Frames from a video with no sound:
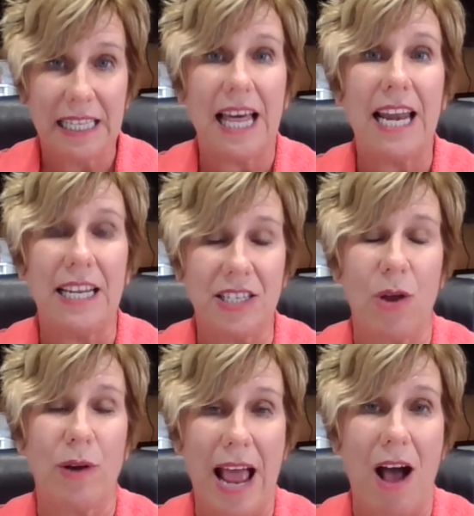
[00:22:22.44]
let us
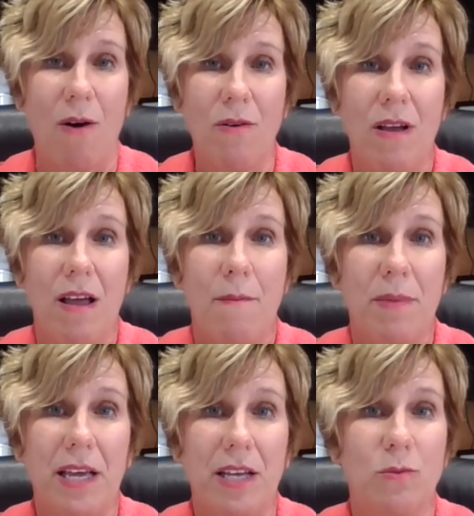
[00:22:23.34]
know now,
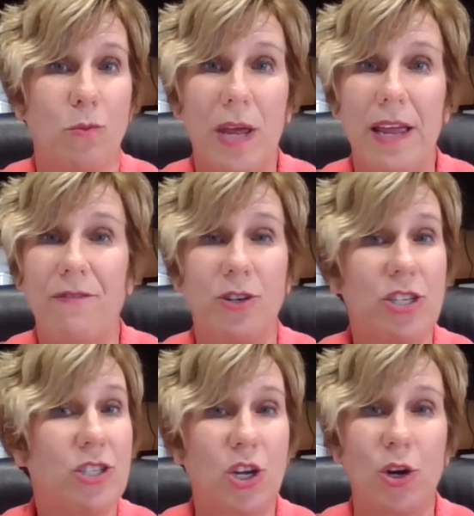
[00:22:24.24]
because if you're
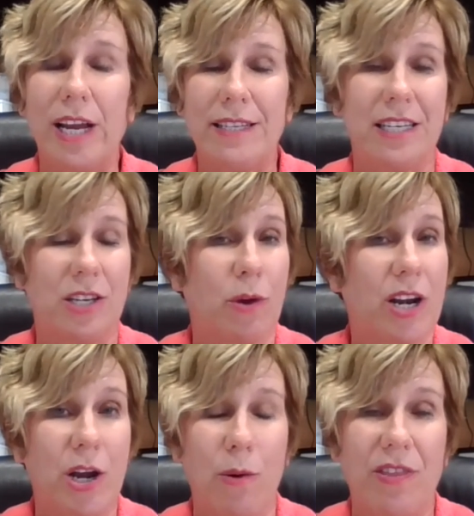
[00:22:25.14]
just curious and you want
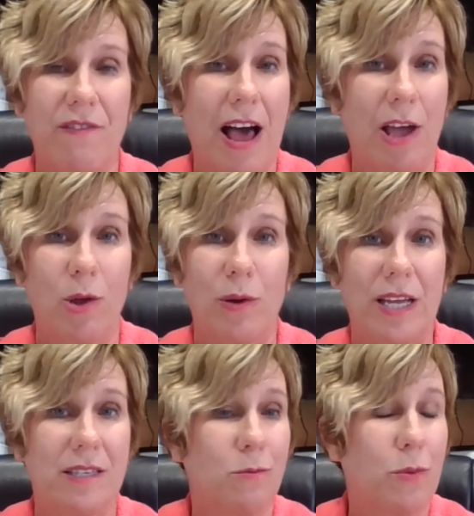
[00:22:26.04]
to know what the value
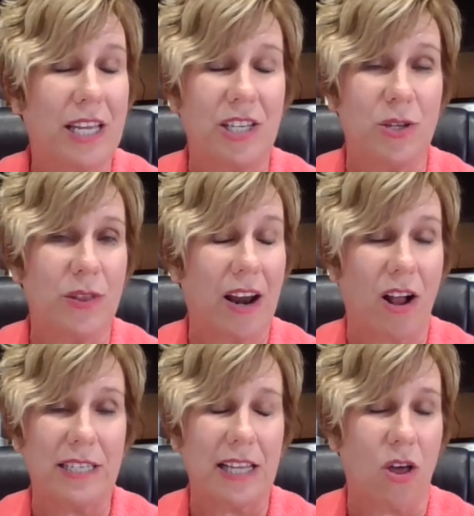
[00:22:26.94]
is, we can do that
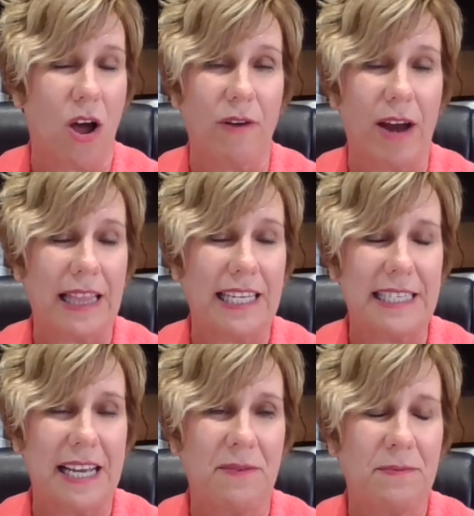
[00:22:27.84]
all day long, right,
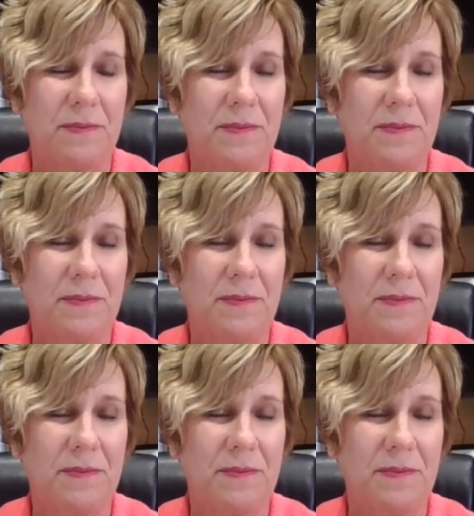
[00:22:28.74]
Lisa?